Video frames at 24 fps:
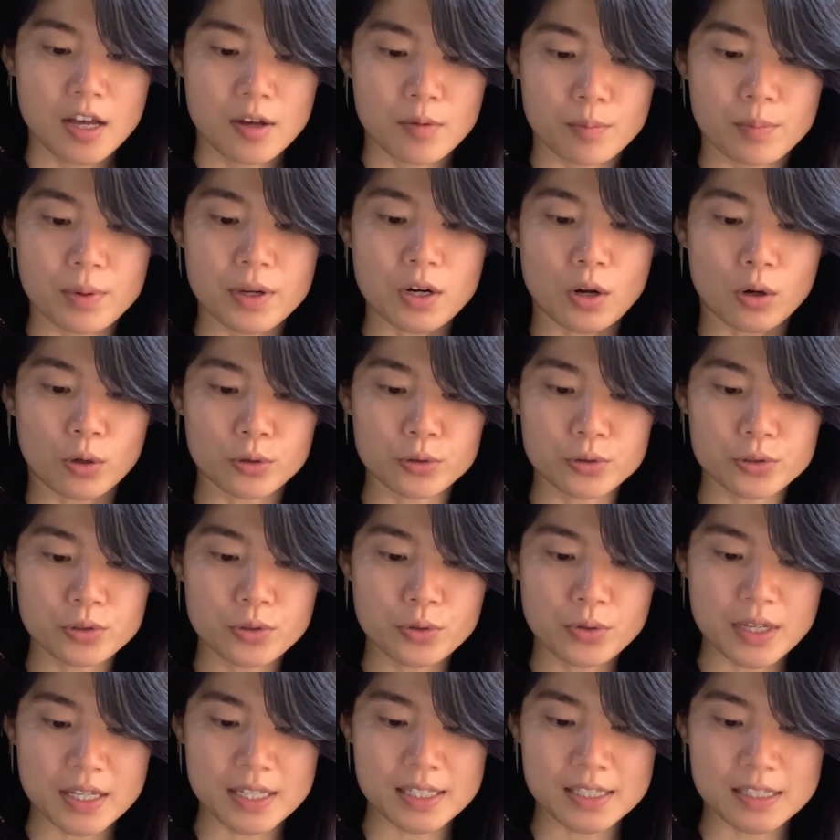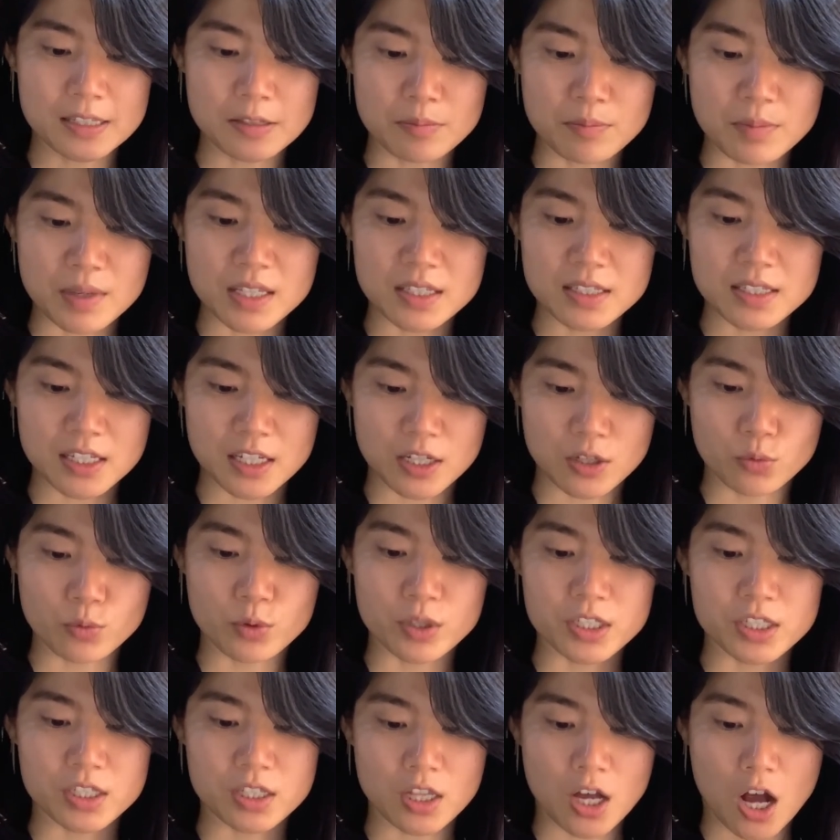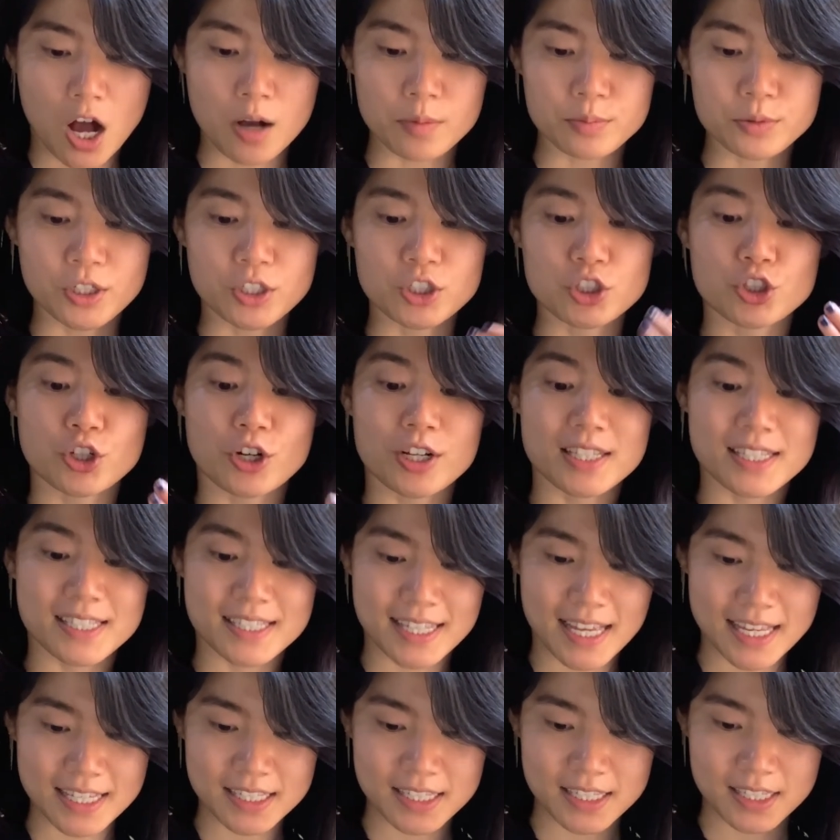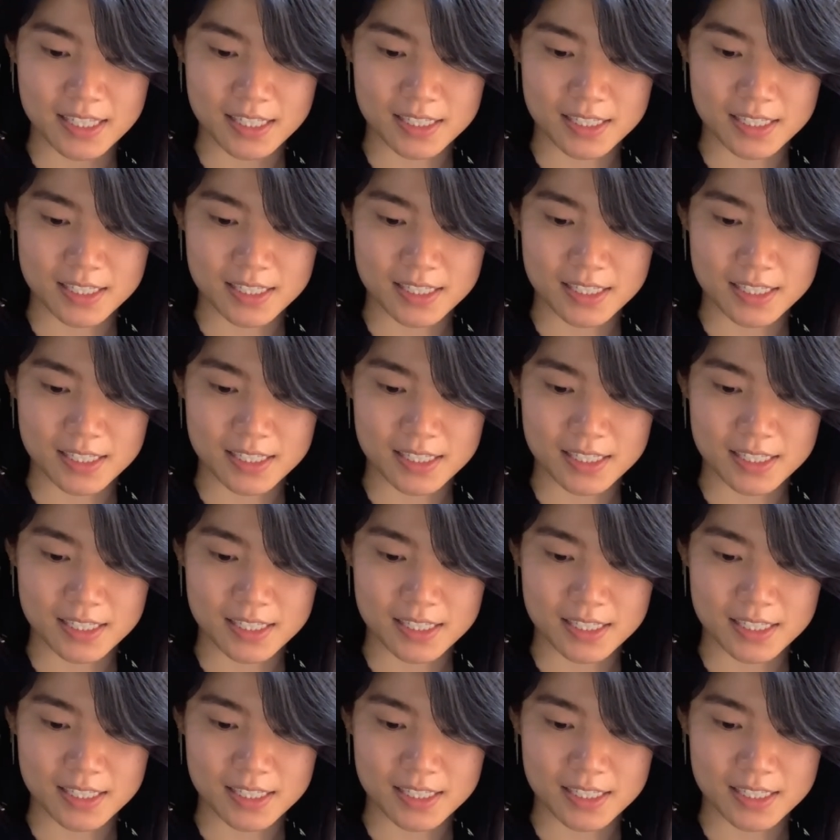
but also is the means in which the object transcends the